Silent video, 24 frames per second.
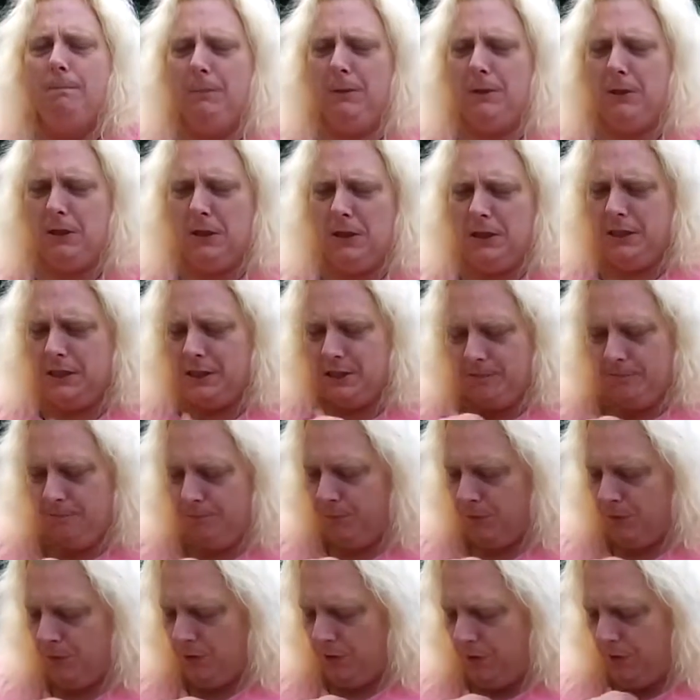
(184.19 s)
Because
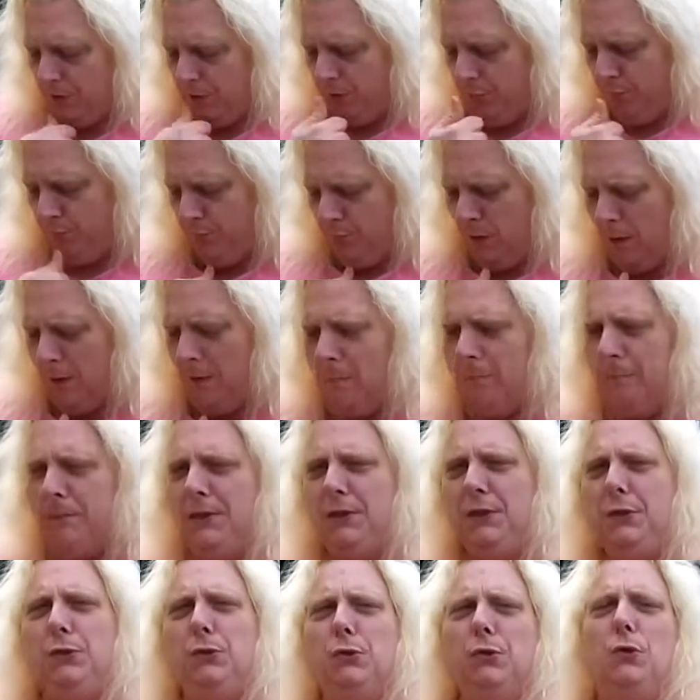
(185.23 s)
from
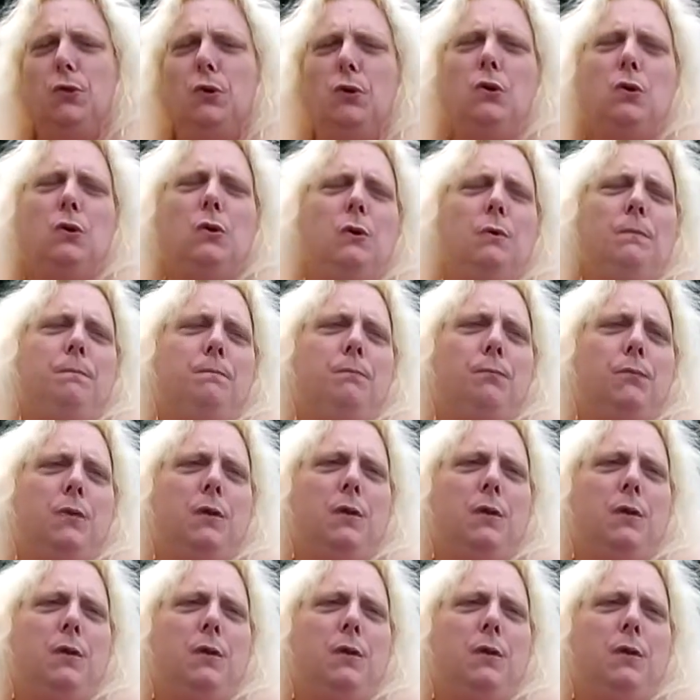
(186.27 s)
Yule,